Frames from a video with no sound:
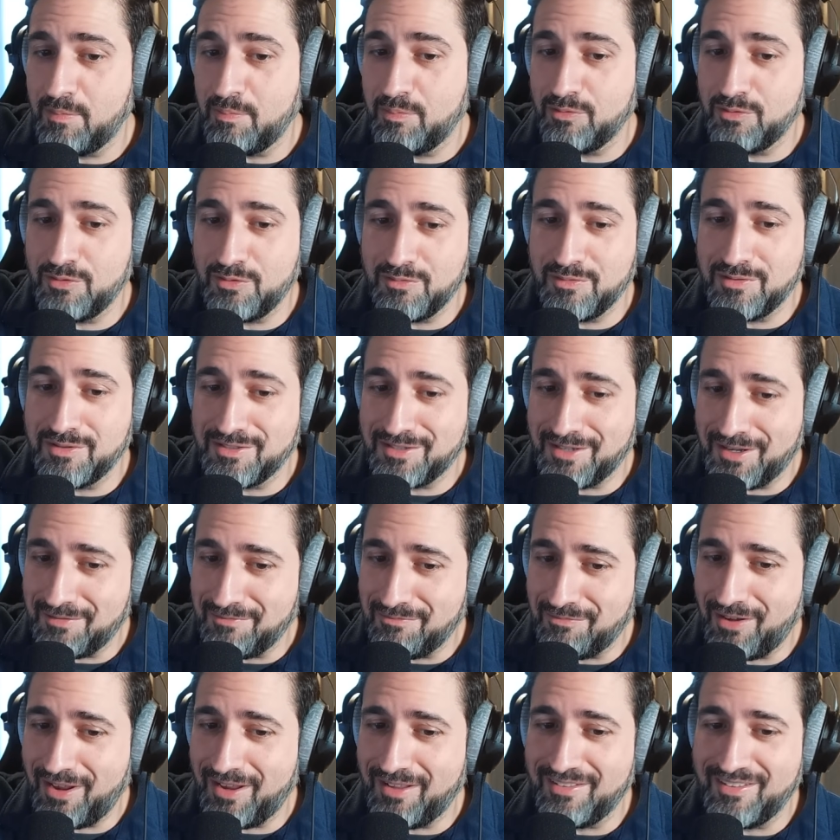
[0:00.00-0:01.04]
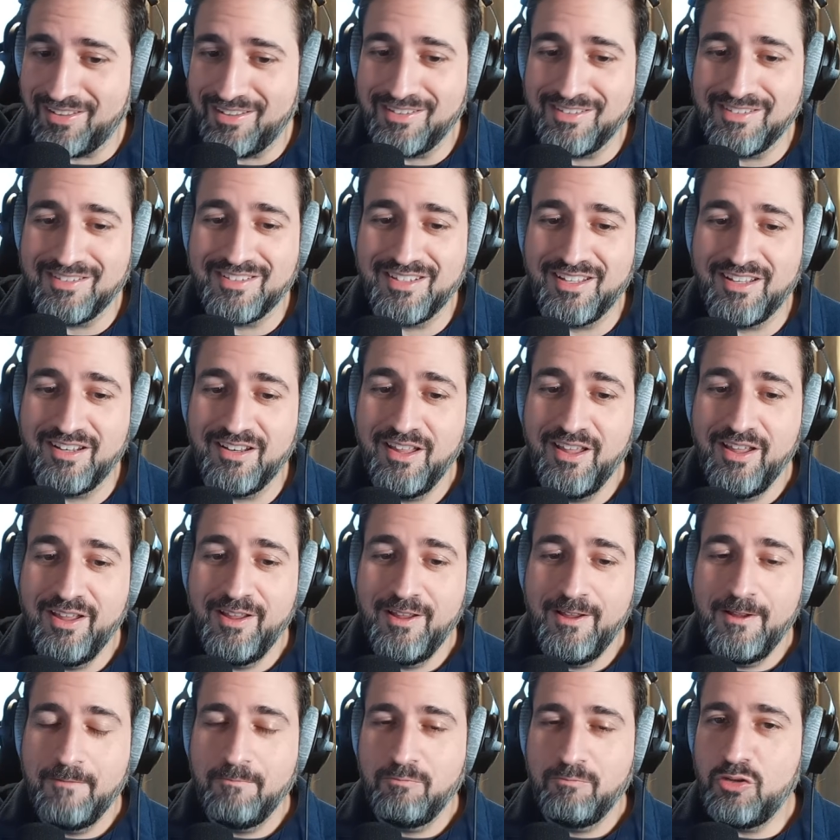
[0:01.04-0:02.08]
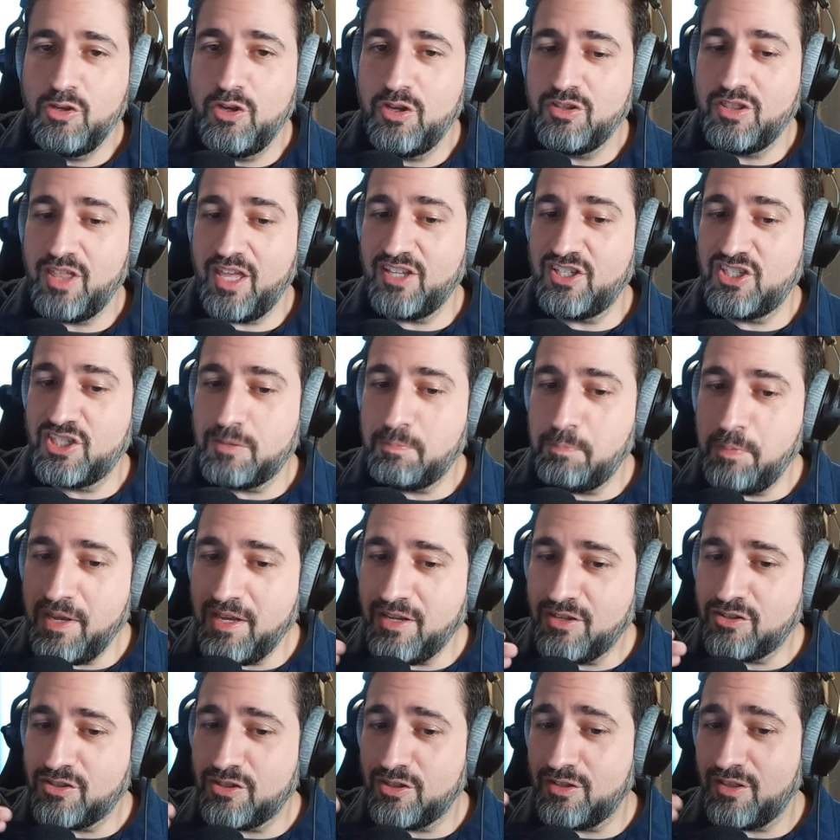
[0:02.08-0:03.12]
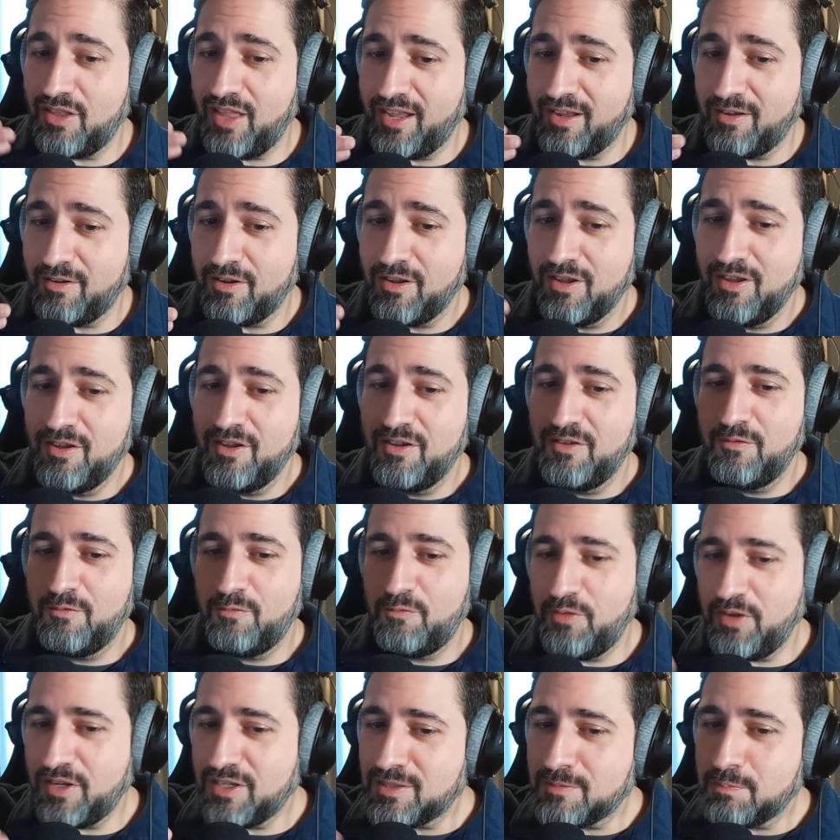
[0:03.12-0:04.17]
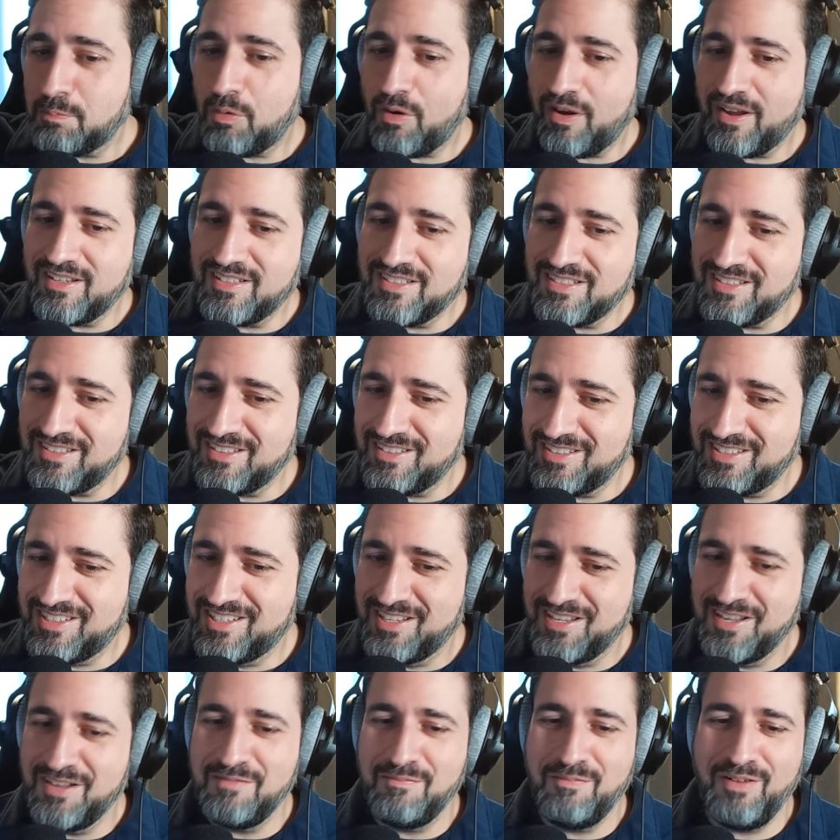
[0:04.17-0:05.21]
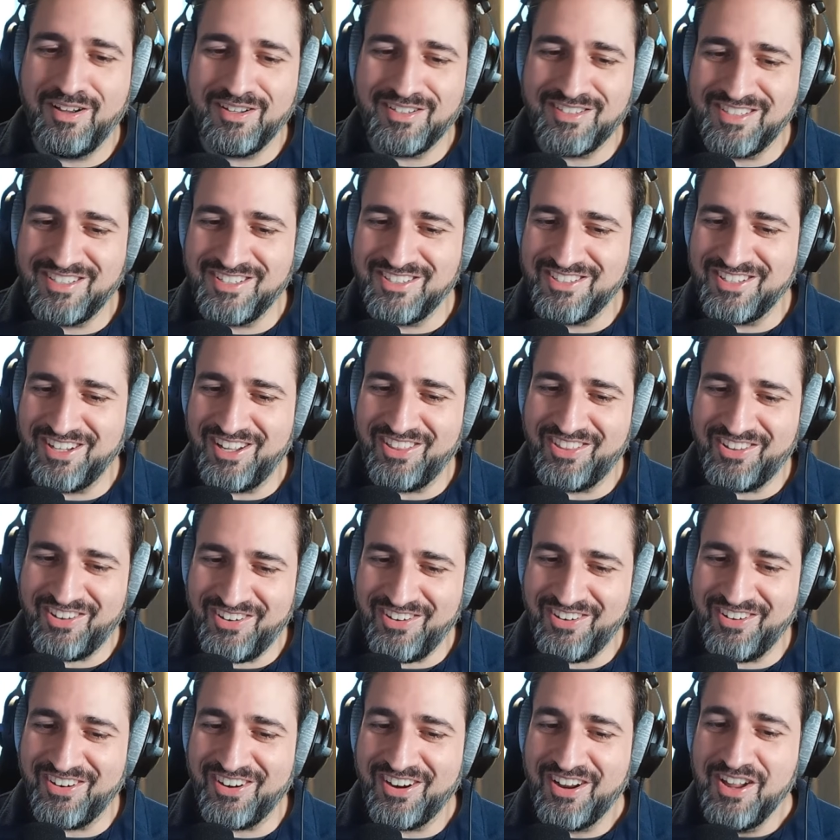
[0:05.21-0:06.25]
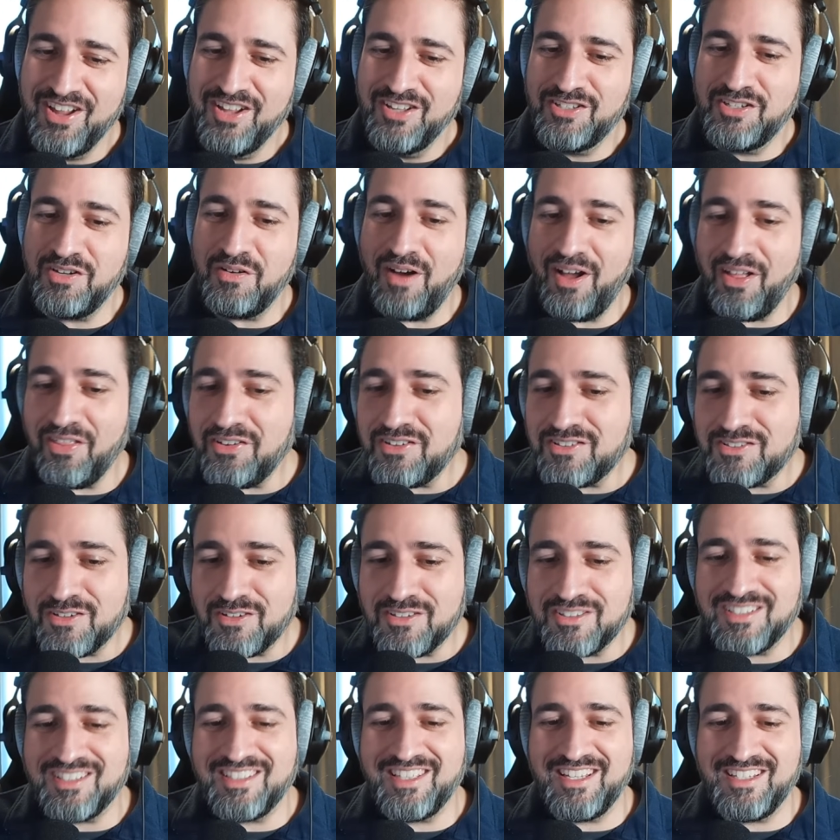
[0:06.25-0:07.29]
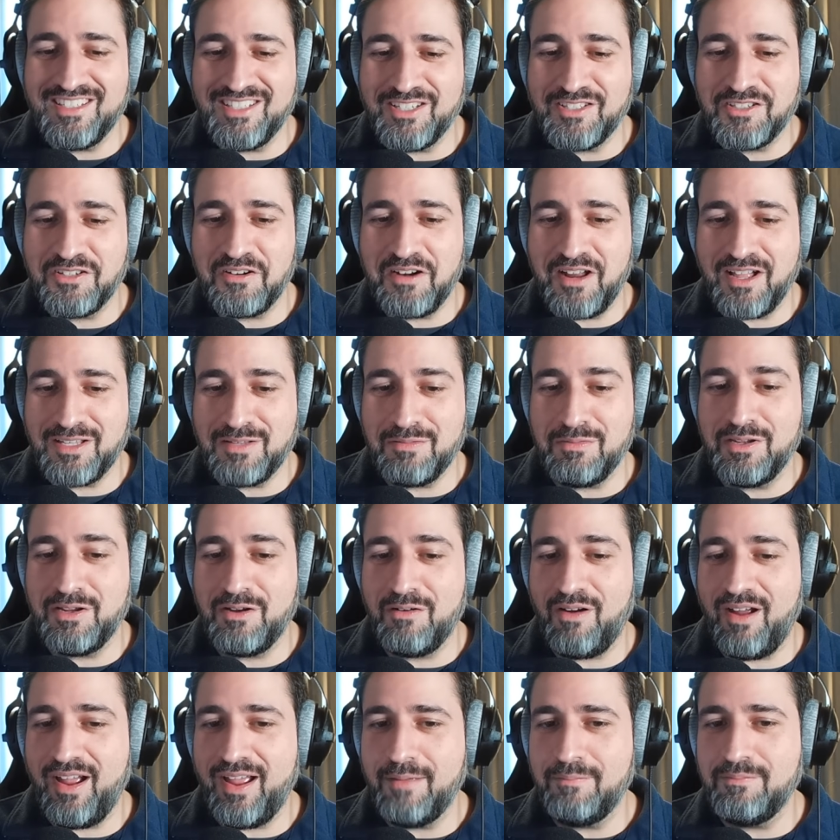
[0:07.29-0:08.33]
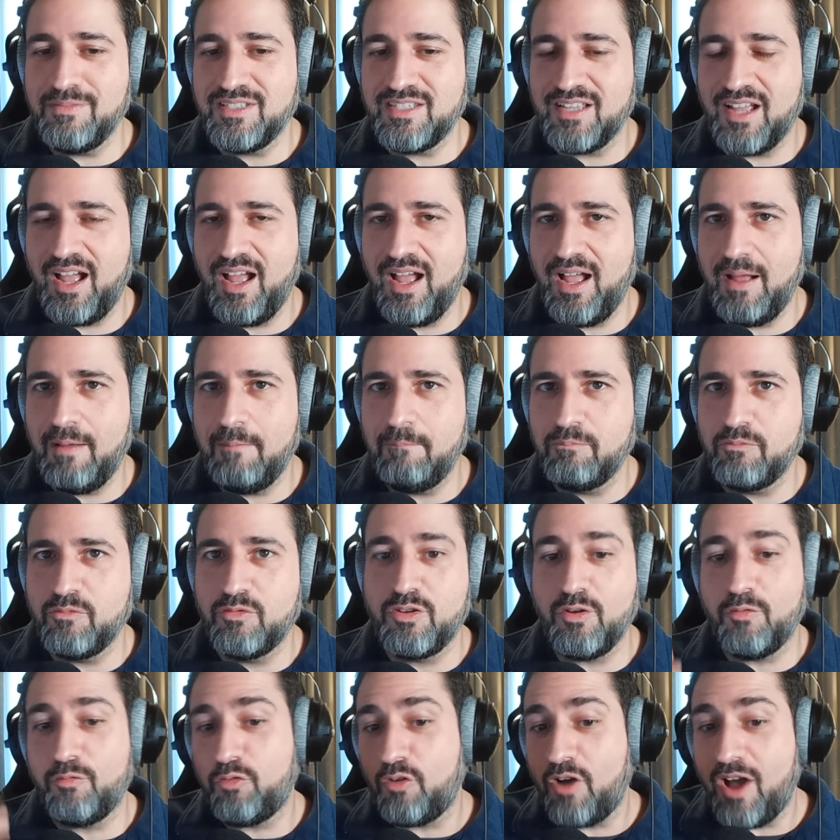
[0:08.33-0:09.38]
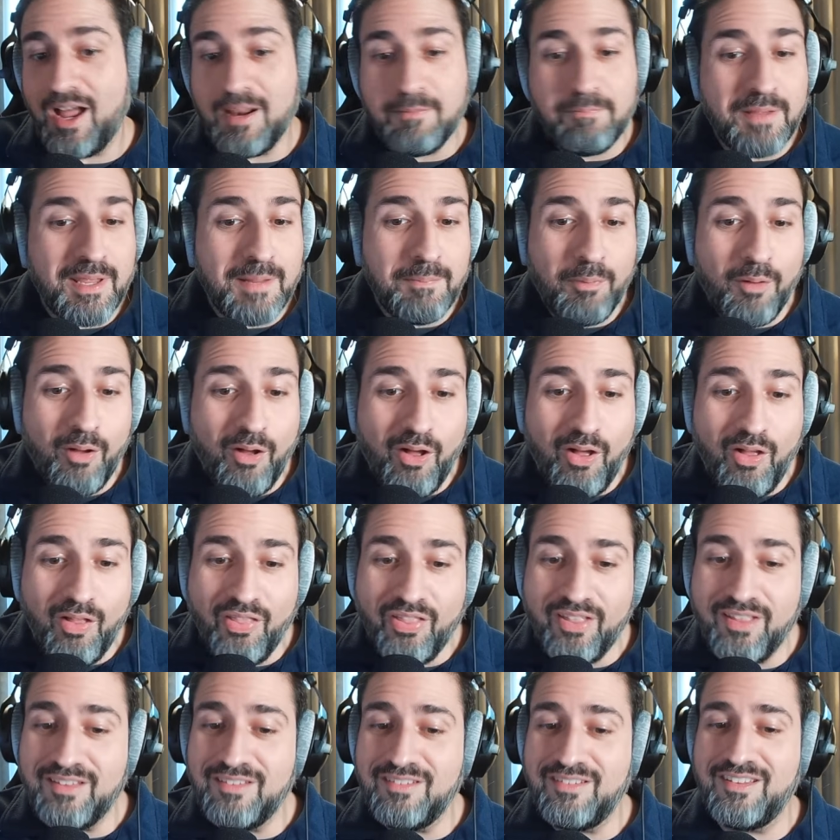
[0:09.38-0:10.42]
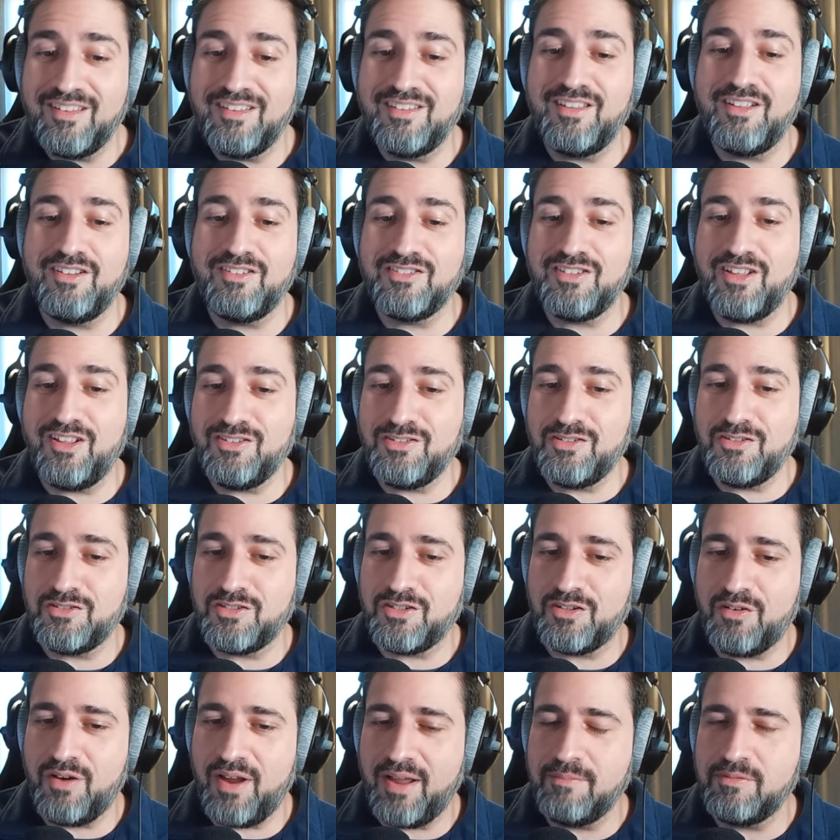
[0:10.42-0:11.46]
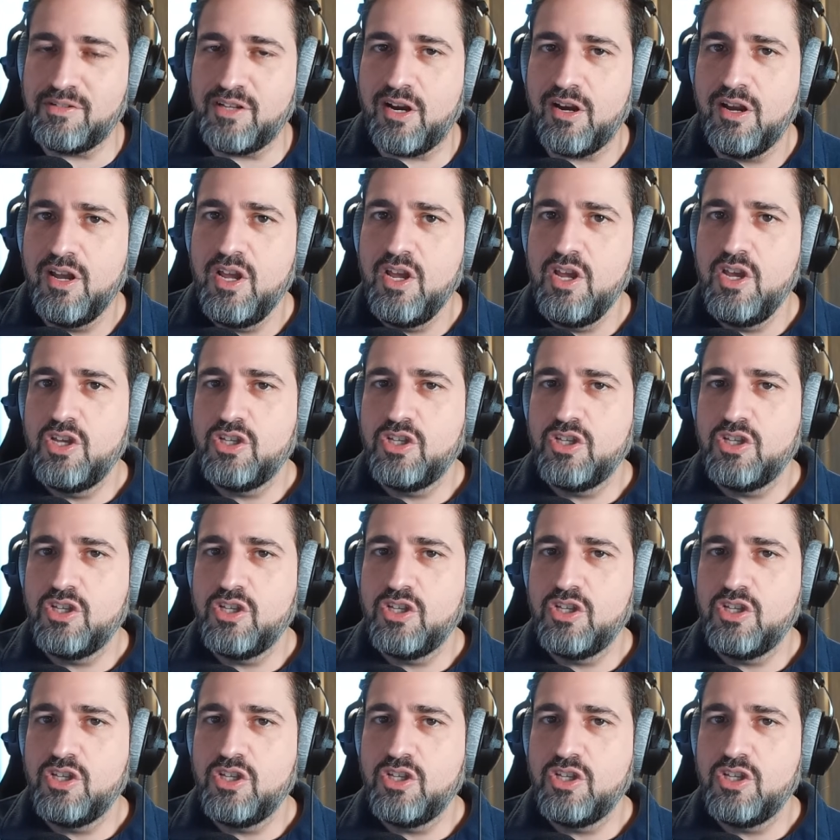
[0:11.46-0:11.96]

People do incite violence and they speak to like fixed prices amongst each other or do other sorts of things that turn out to be crimes, defraud people. And there's all sorts of crimes there.